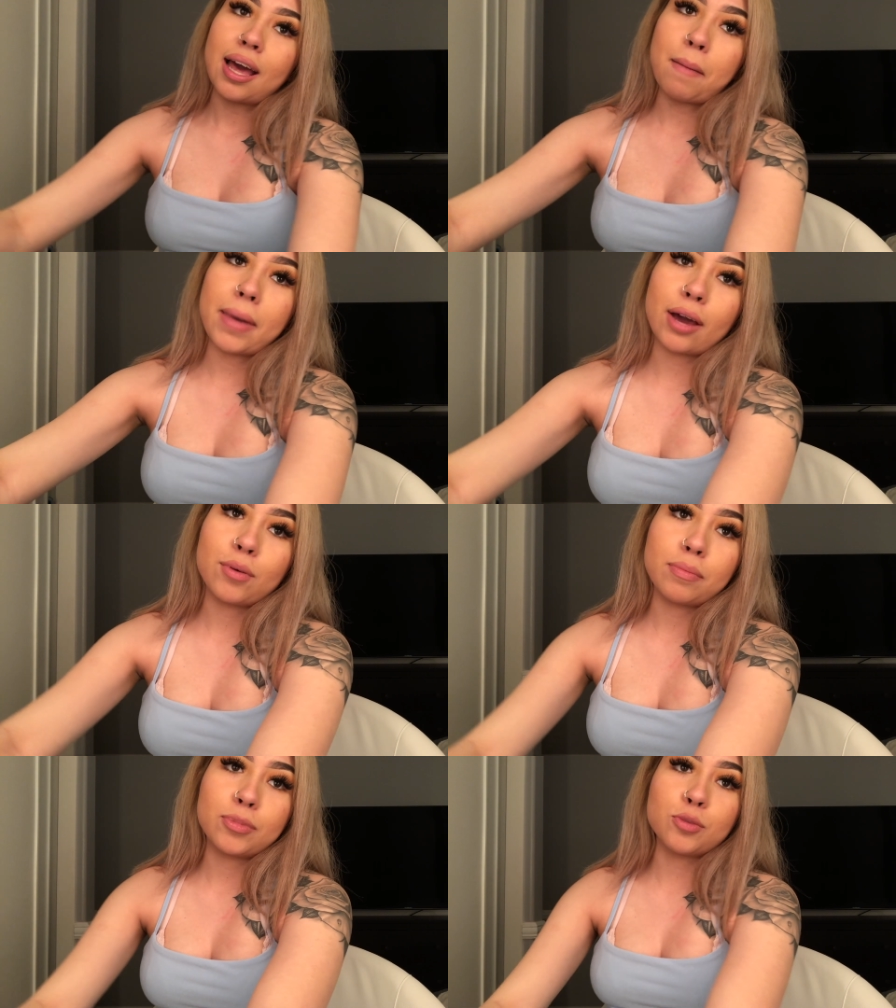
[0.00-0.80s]
I'm back
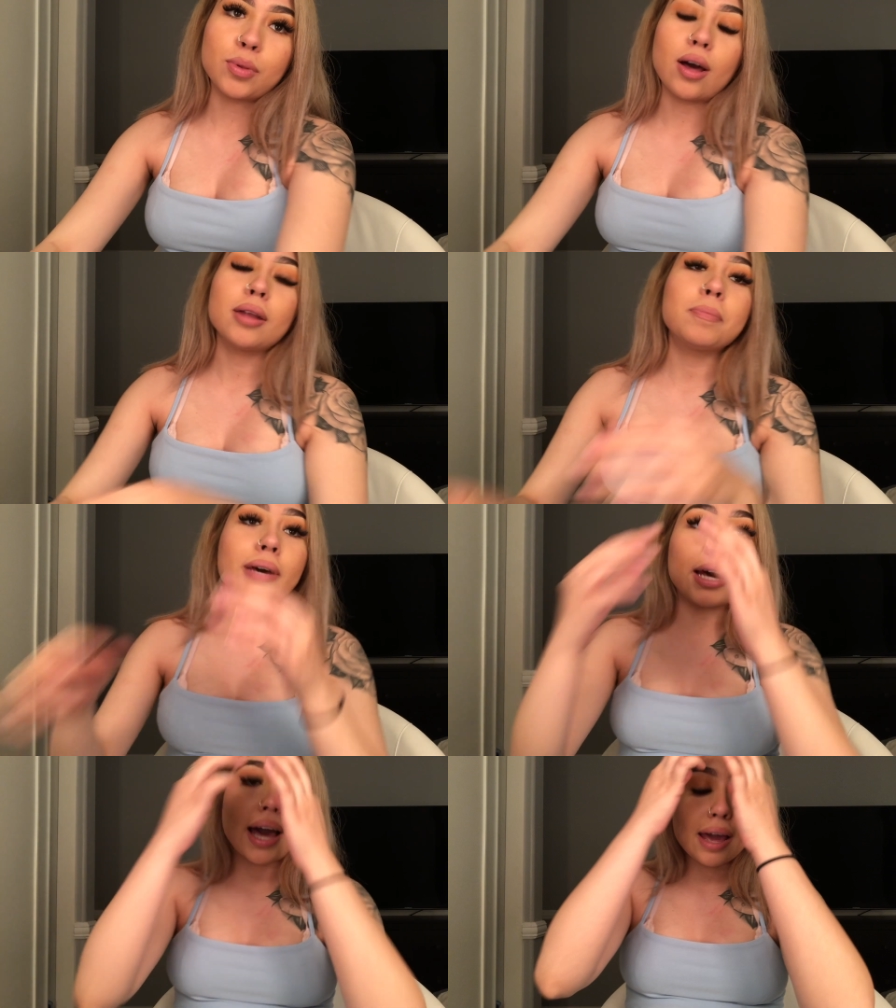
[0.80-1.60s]
to blonde.
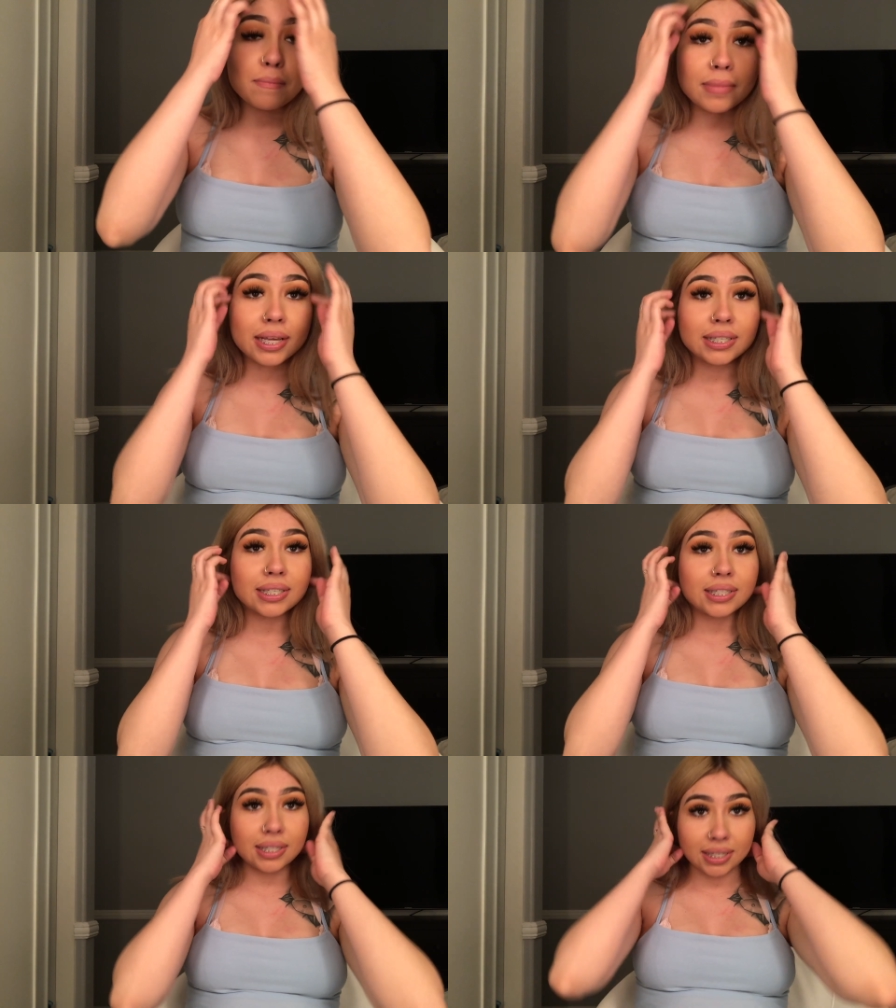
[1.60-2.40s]
But I
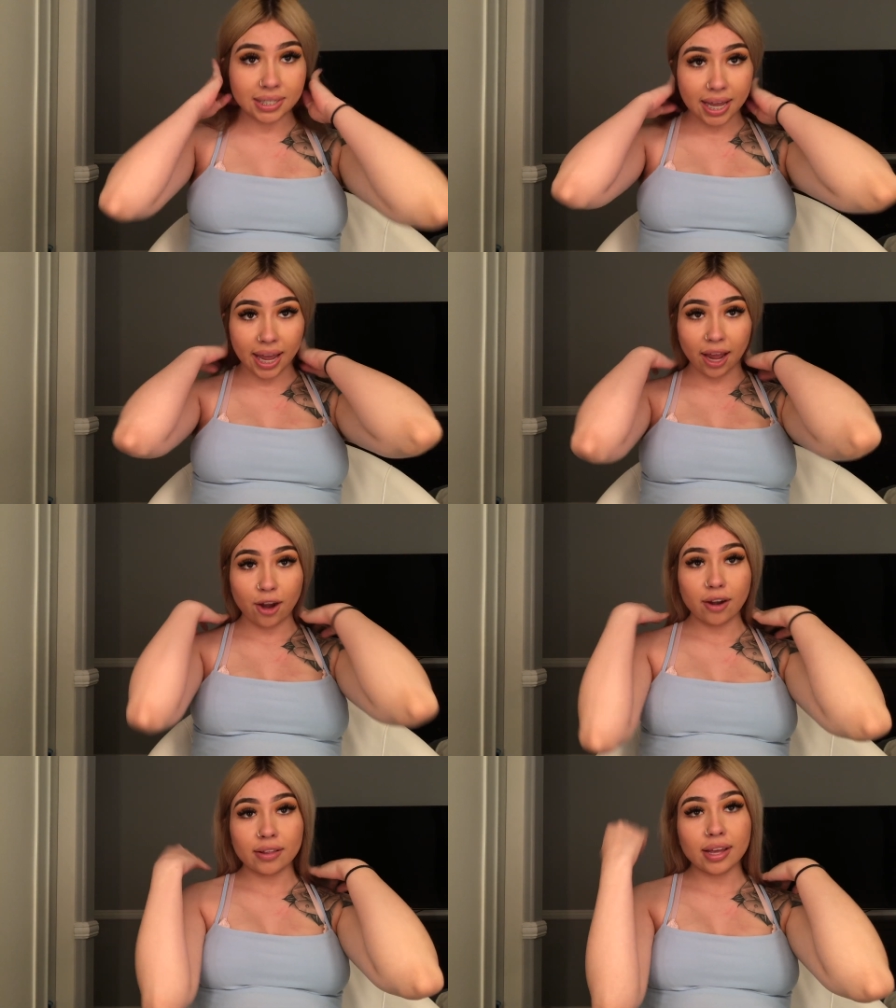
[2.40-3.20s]
miss this
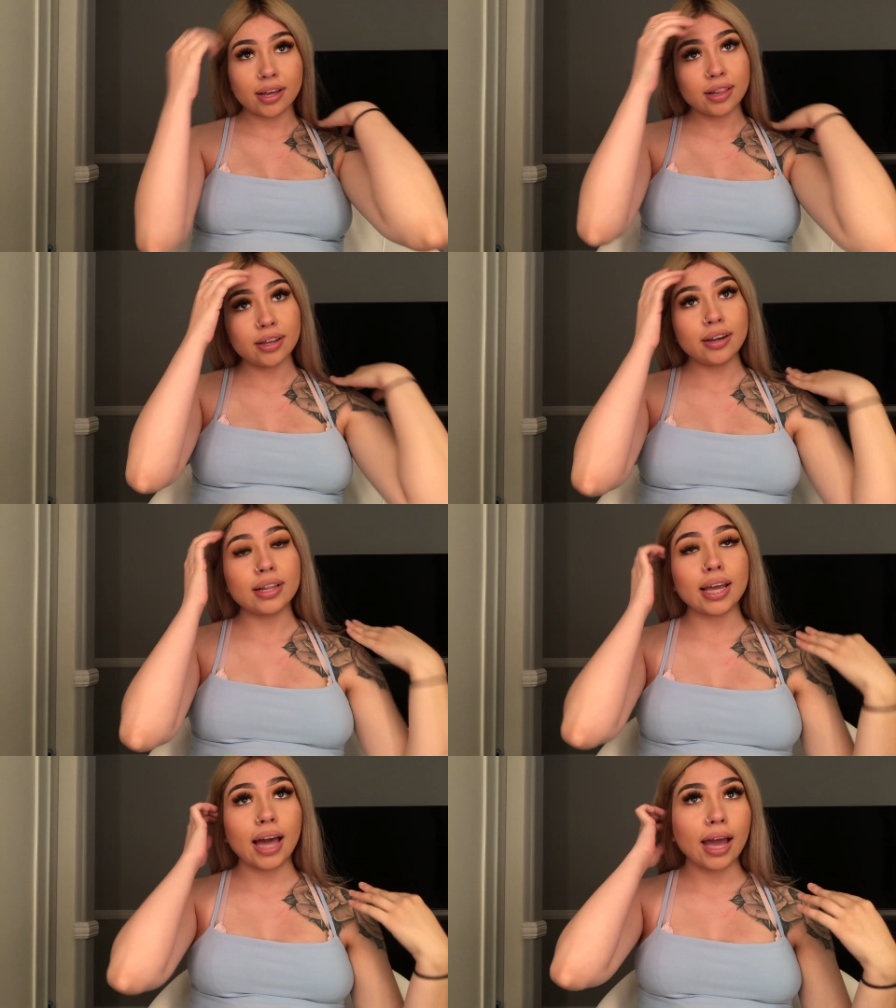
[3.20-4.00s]
hair like color.
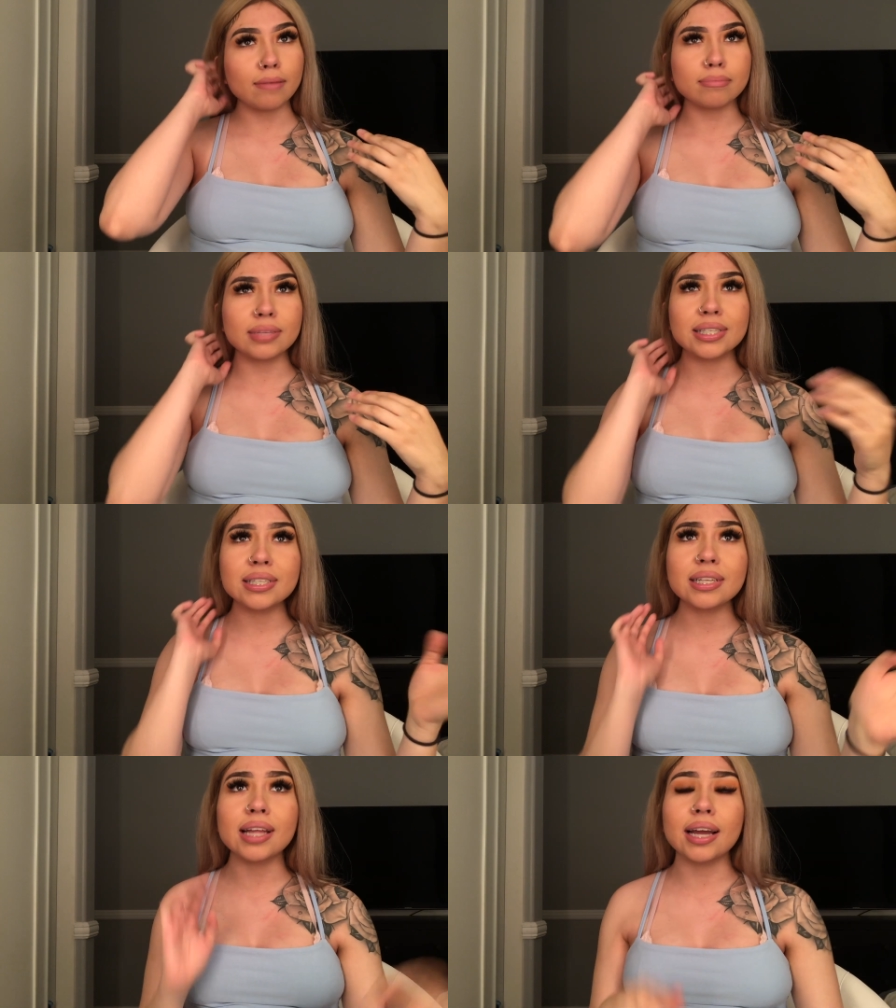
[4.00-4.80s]
Like, this
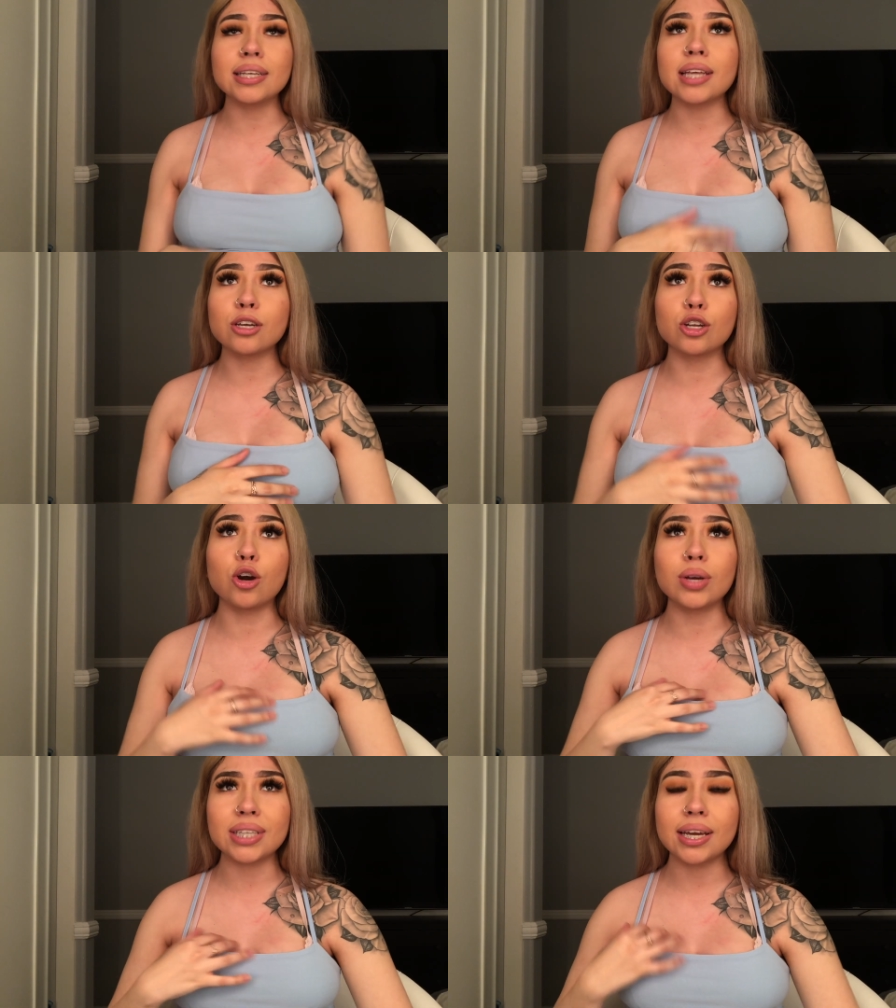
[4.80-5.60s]
is the lightest I could
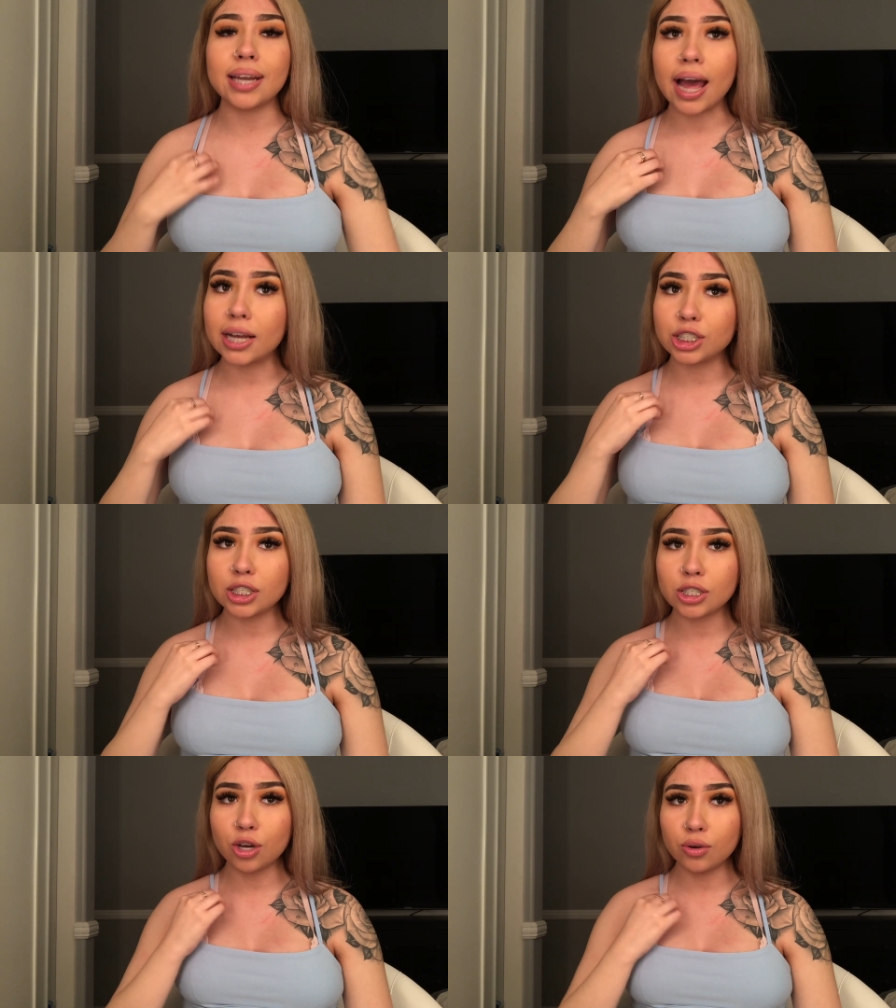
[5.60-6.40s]
go. It's like an
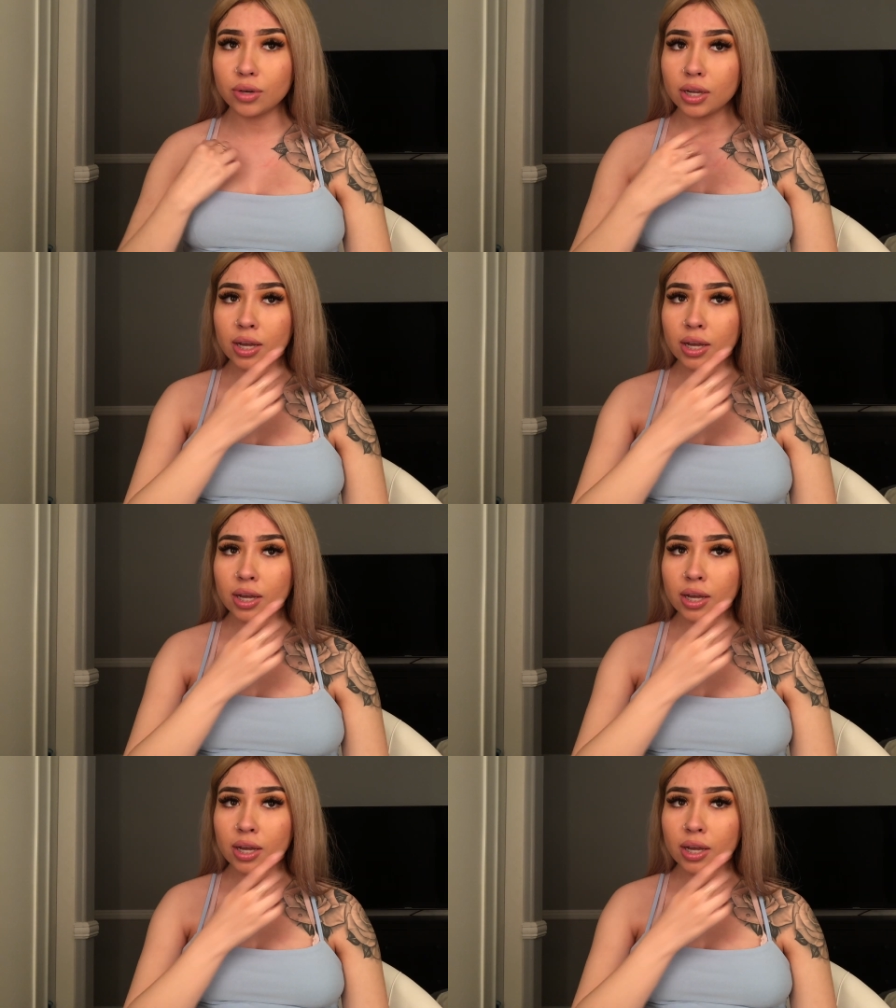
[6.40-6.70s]
ashy tone,